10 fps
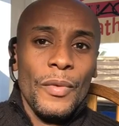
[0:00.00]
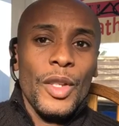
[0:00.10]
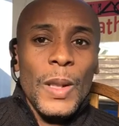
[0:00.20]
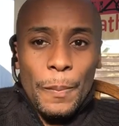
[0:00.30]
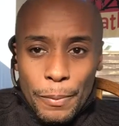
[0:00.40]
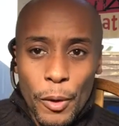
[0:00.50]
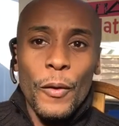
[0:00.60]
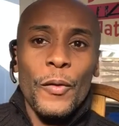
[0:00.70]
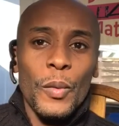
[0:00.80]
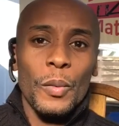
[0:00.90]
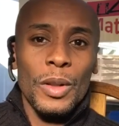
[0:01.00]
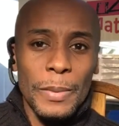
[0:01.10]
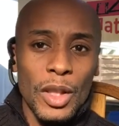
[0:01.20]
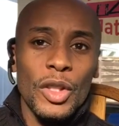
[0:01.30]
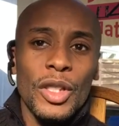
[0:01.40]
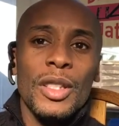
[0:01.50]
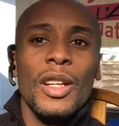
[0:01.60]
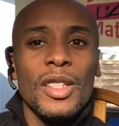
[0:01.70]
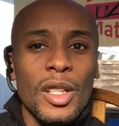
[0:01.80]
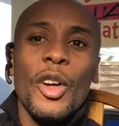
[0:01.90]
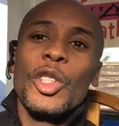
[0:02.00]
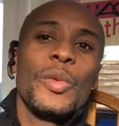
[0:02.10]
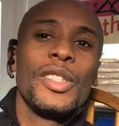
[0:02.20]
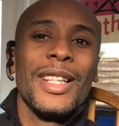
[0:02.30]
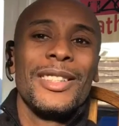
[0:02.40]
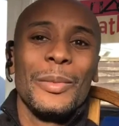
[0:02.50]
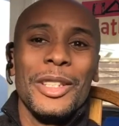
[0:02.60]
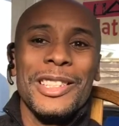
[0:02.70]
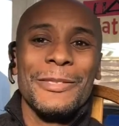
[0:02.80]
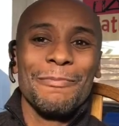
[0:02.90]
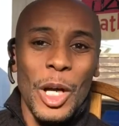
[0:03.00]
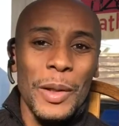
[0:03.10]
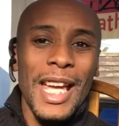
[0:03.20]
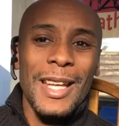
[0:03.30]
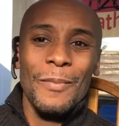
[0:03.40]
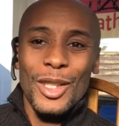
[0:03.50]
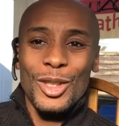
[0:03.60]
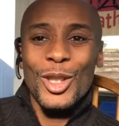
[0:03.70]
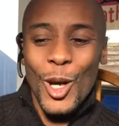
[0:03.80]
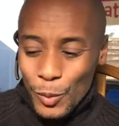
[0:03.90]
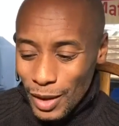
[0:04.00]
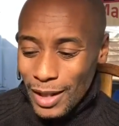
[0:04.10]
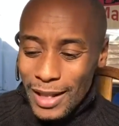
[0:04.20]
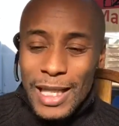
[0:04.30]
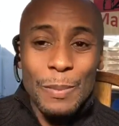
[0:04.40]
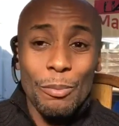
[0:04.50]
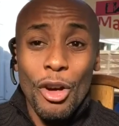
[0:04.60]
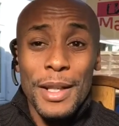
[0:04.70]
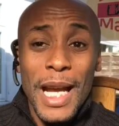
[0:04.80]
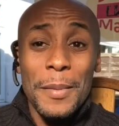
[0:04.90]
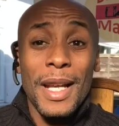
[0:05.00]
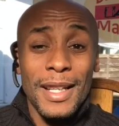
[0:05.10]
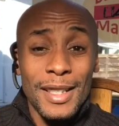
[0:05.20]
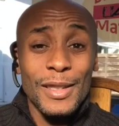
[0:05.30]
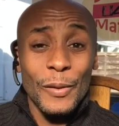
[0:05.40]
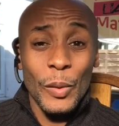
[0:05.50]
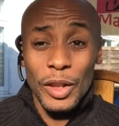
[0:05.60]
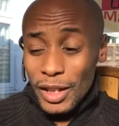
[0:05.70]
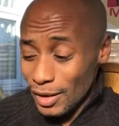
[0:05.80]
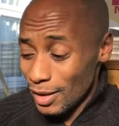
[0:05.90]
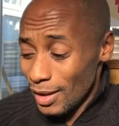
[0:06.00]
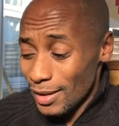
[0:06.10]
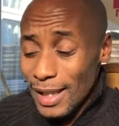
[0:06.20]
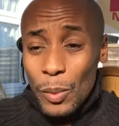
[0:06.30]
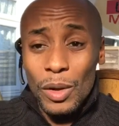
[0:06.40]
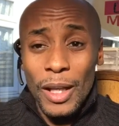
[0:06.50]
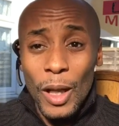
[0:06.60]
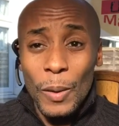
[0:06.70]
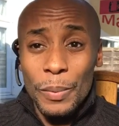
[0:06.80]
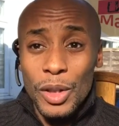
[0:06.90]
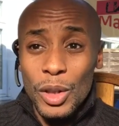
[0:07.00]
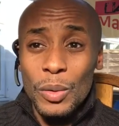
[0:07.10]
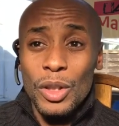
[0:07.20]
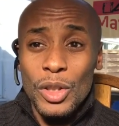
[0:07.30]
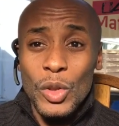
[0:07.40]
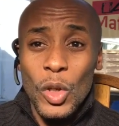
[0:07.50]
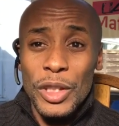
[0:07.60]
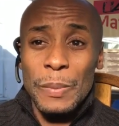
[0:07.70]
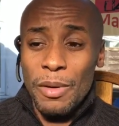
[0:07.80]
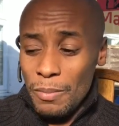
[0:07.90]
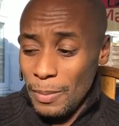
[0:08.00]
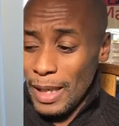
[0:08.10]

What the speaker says: your proof will be good as long as you understand the words. Okay, so let's write down a list of words that will help you sort this problem